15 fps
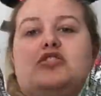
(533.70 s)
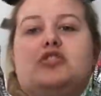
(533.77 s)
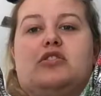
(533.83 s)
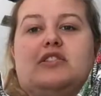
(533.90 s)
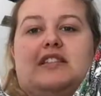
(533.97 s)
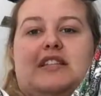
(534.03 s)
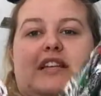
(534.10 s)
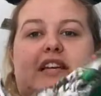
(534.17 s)

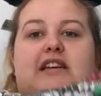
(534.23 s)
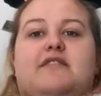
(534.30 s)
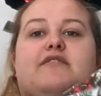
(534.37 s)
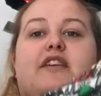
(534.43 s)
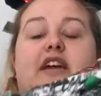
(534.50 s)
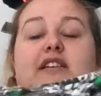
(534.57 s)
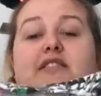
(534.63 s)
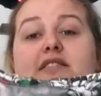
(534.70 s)
short
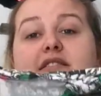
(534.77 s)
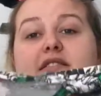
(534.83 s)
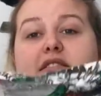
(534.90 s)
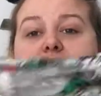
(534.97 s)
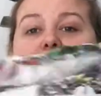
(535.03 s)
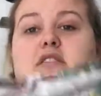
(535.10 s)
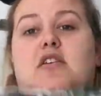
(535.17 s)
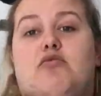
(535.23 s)
sleeve. It's
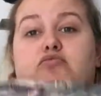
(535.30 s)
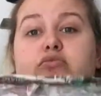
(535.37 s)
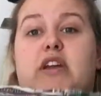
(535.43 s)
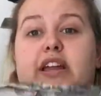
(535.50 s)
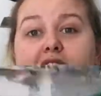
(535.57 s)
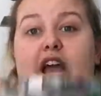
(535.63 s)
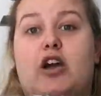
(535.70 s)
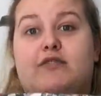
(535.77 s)

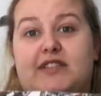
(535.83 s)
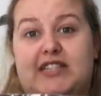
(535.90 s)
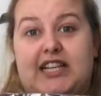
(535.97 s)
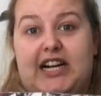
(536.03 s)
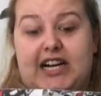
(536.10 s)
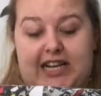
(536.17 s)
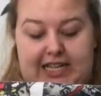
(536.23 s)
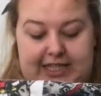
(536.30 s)
really
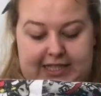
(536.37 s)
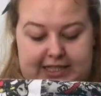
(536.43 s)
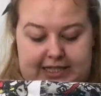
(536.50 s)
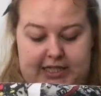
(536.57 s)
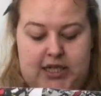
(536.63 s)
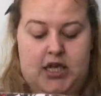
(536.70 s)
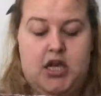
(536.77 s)
oversized,